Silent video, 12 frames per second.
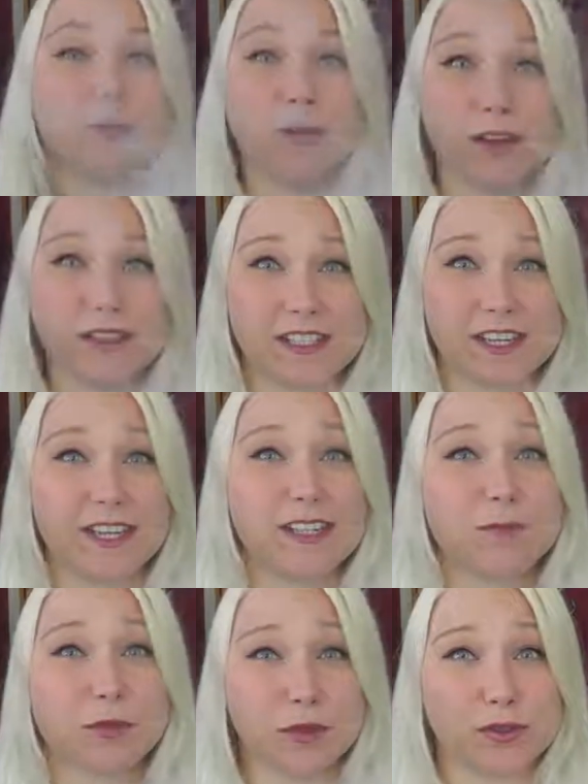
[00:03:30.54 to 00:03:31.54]
But you can see it
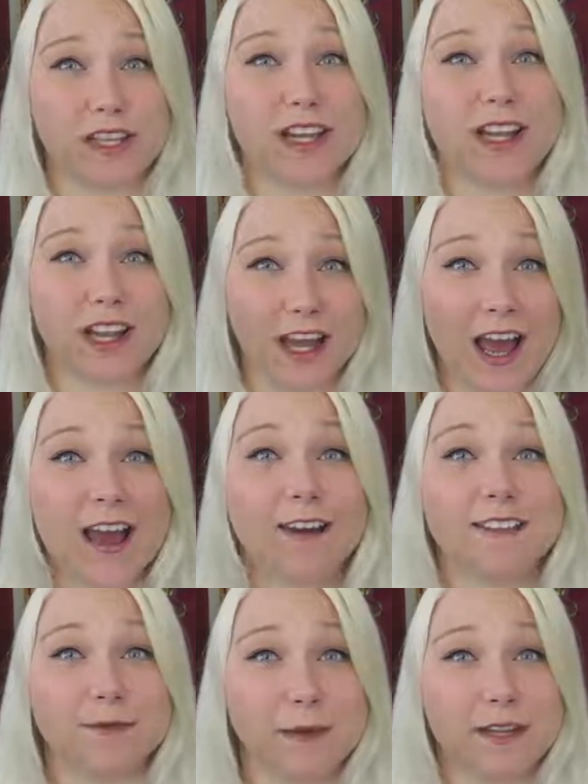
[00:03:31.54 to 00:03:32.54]
is producing
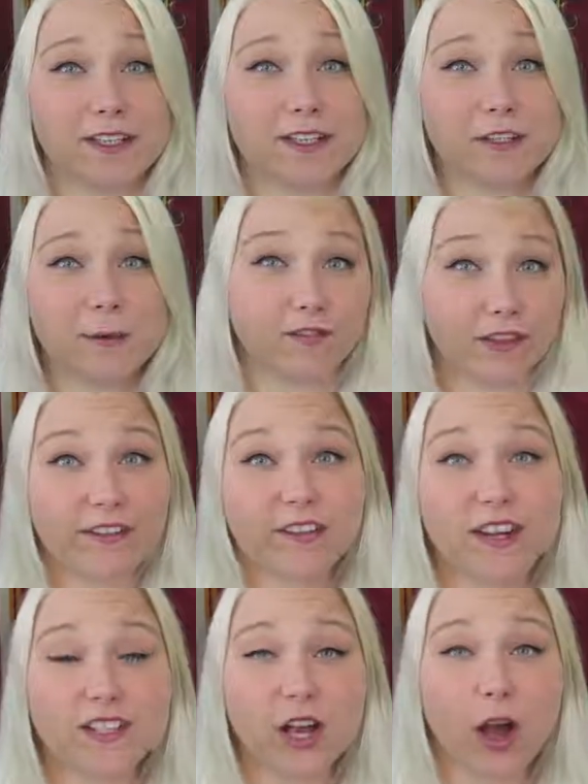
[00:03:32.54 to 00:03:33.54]
clouds, bitch. The
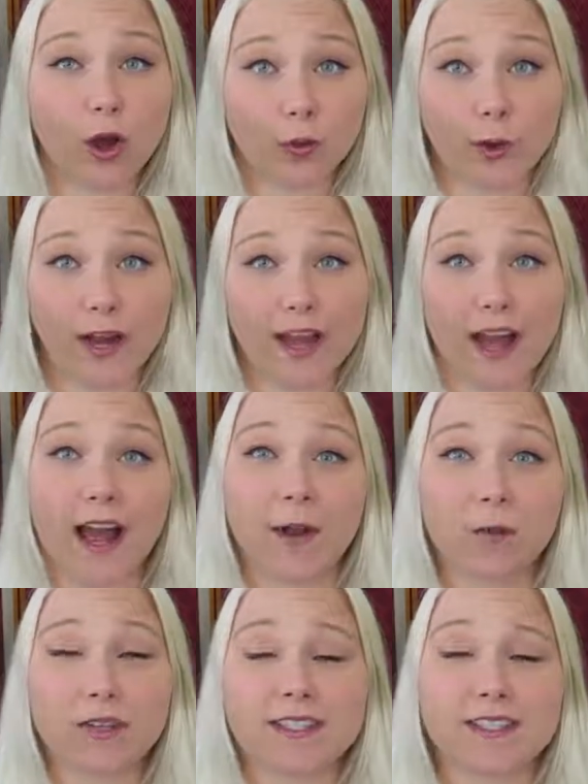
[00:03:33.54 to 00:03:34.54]
flavor is alright. I
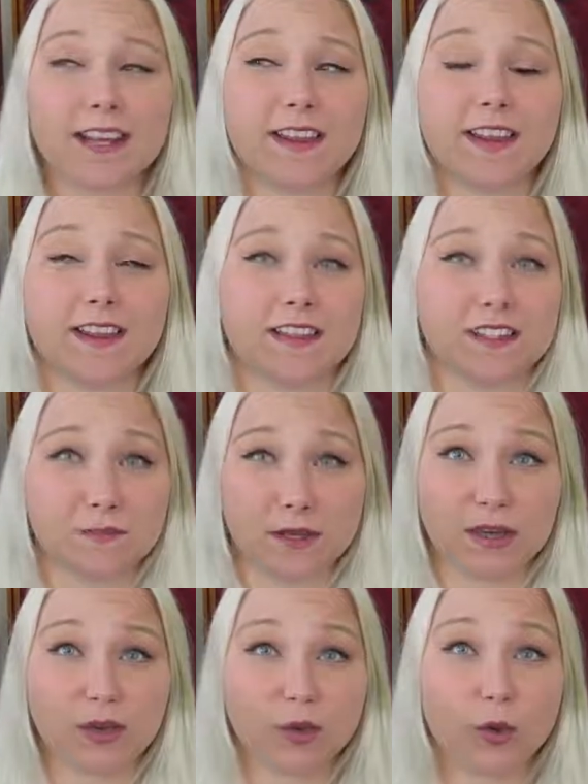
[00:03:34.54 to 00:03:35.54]
wouldn't say like these
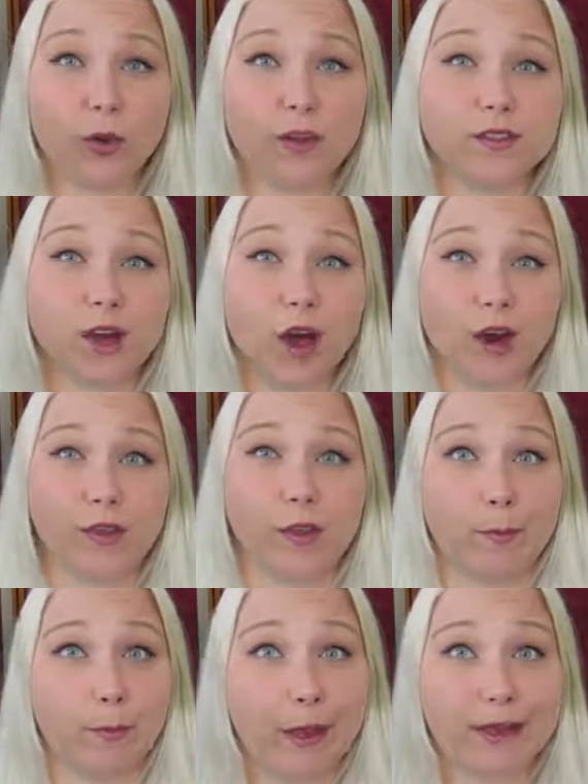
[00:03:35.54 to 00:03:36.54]
Milo coils are
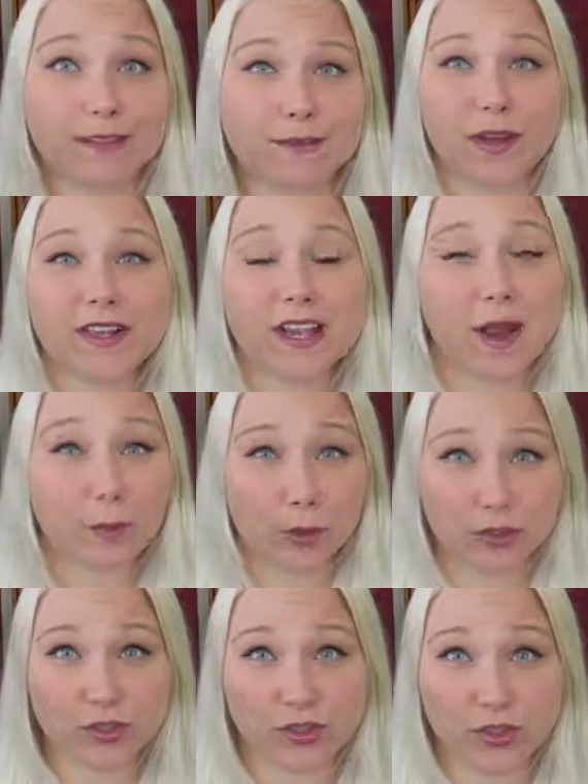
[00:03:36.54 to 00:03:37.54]
the best, because I
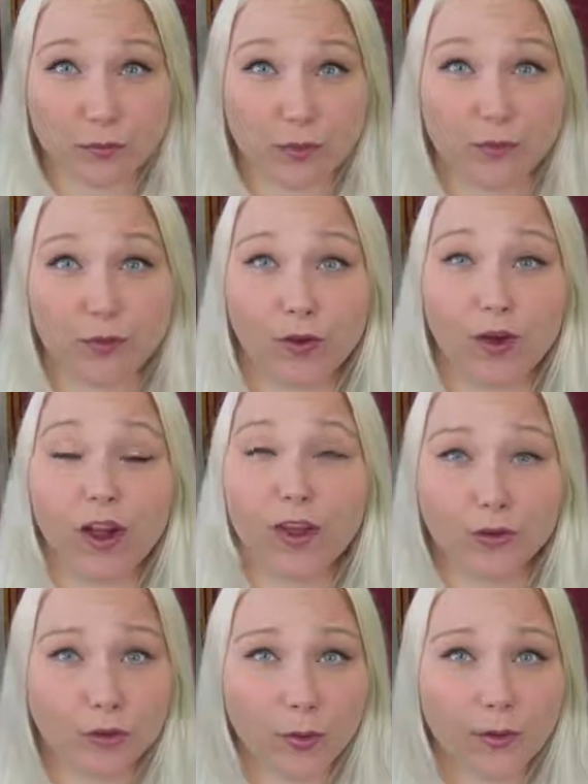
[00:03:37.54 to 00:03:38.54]
personally prefer
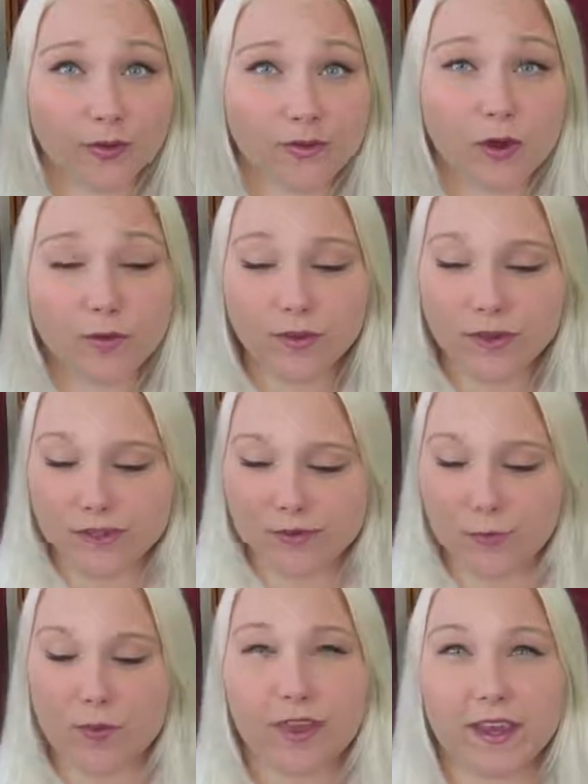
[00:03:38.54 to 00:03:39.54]
other coils over this
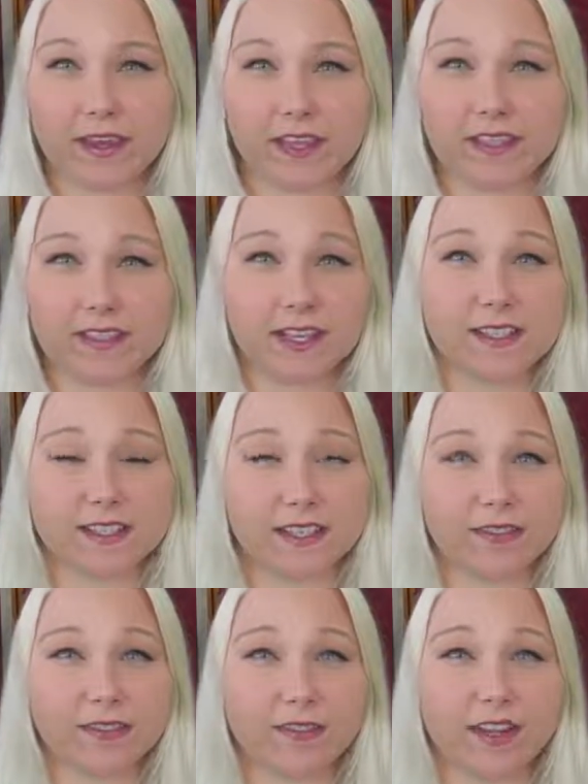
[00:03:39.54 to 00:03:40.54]
with like the
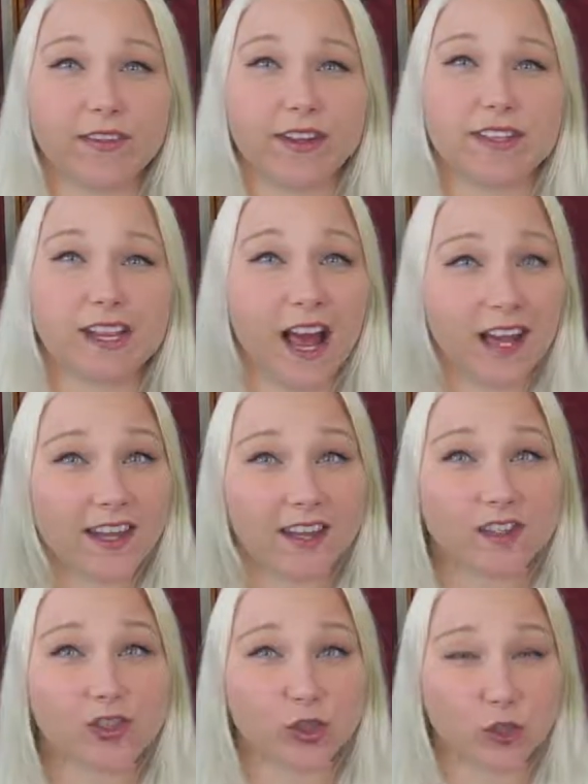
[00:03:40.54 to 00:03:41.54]
intensity of the flavor, because I like
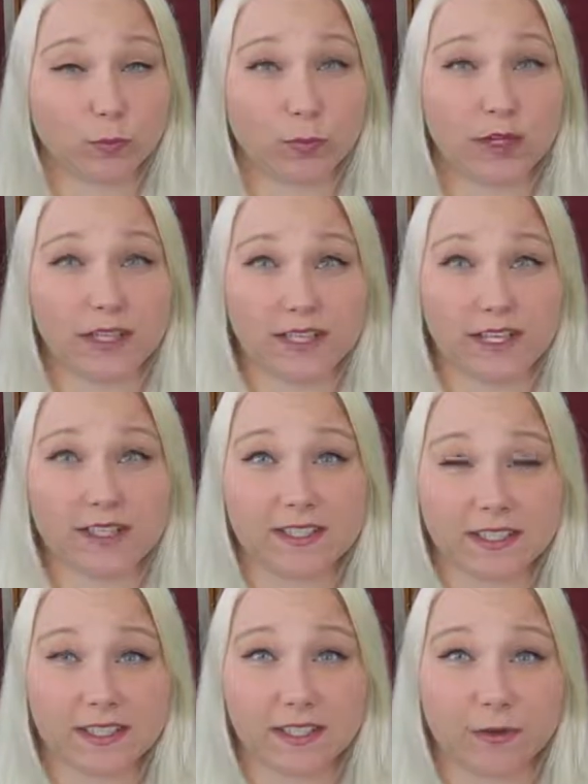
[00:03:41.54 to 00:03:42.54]
a super intense
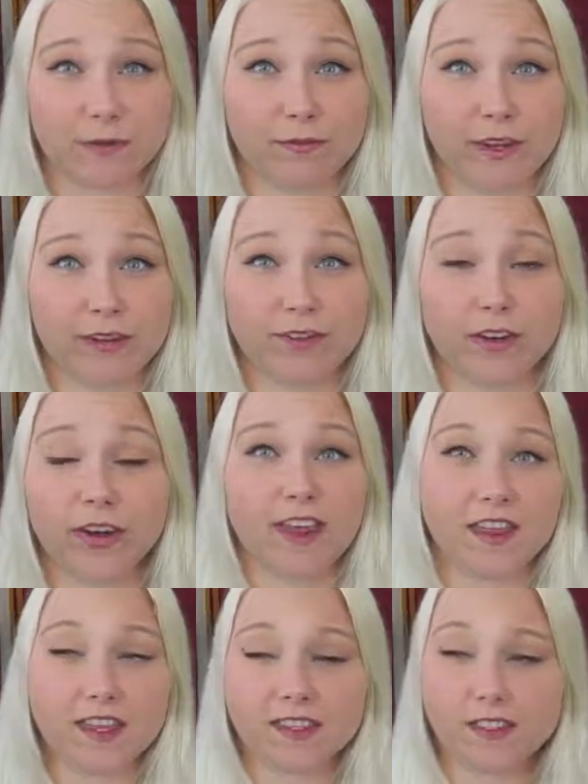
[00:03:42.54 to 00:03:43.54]
e-liquid flavor,
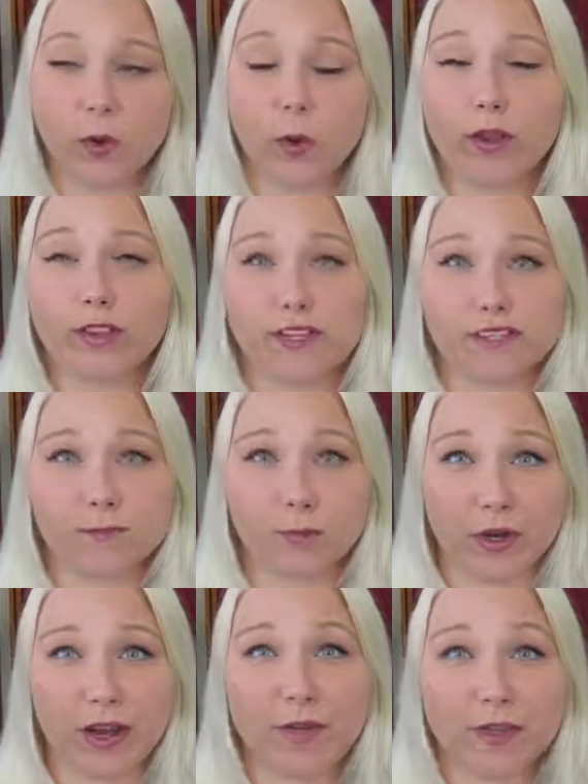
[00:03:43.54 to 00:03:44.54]
and this coil doesn't
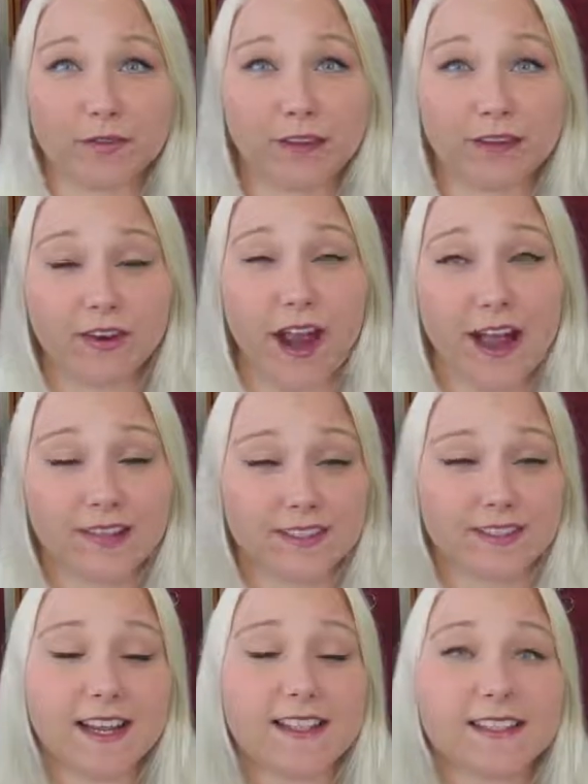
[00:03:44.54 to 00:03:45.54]
bring out the flavor as
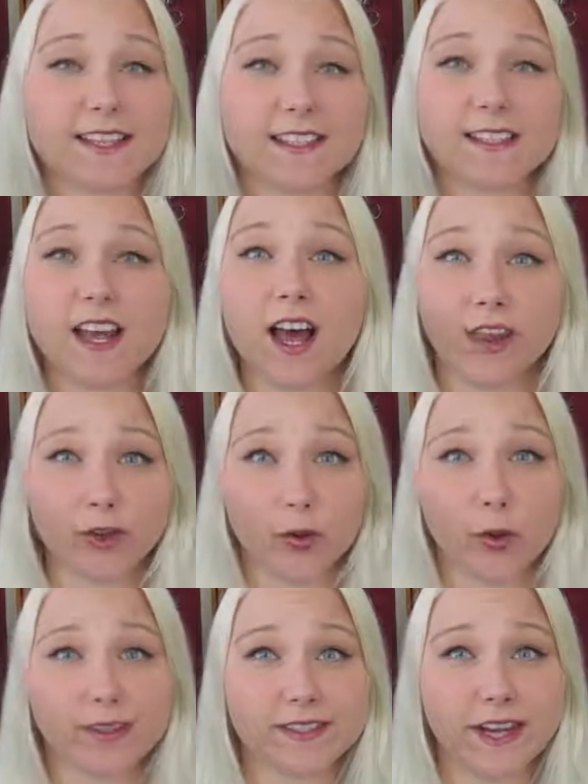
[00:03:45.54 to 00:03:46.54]
intensely as other
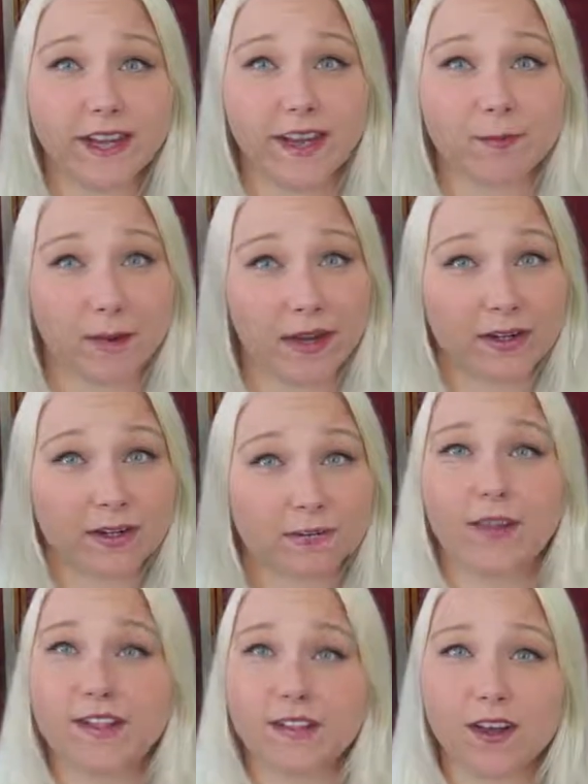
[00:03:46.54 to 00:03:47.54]
coils that I like better,
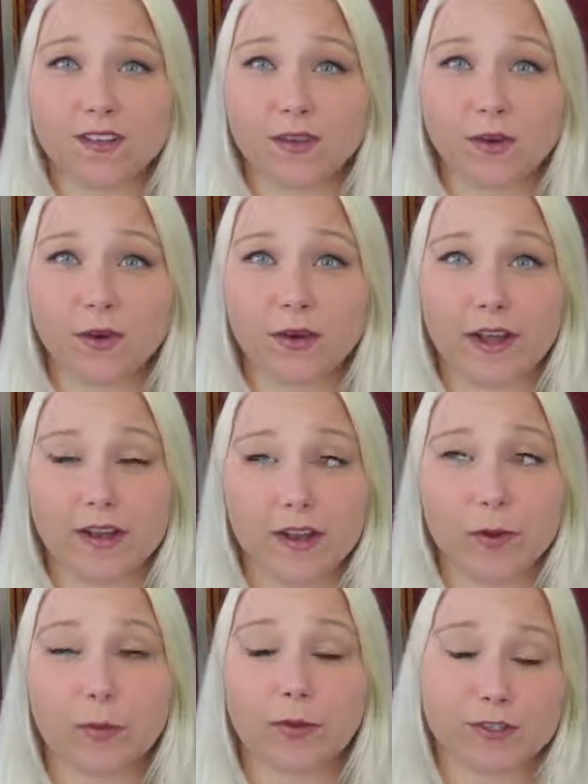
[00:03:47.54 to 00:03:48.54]
but that's also
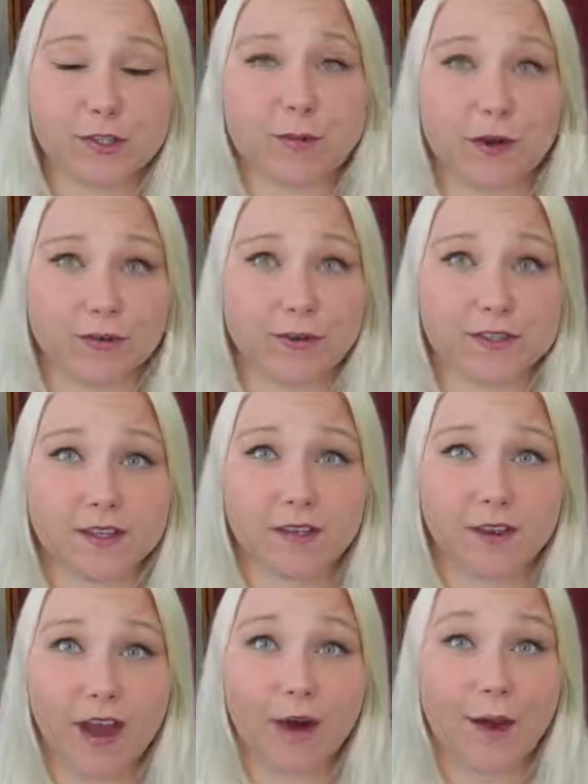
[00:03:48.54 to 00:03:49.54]
another personal preference
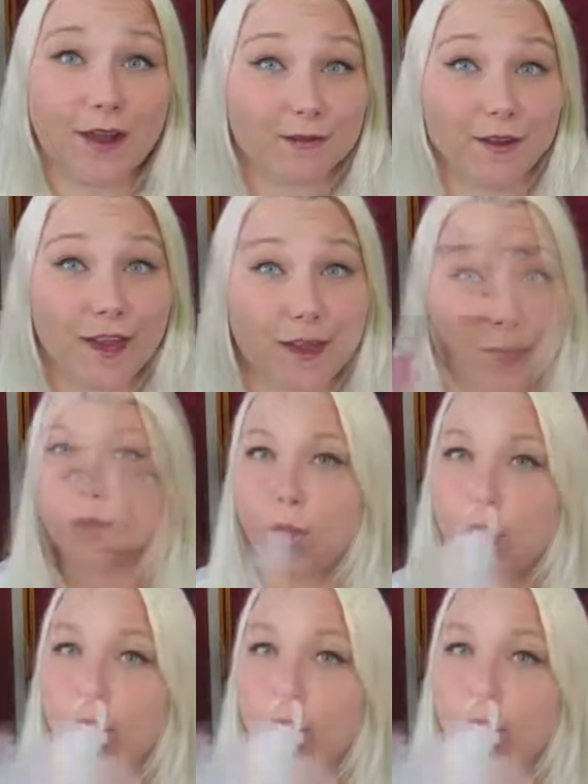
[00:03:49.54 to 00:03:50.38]
of how I vape.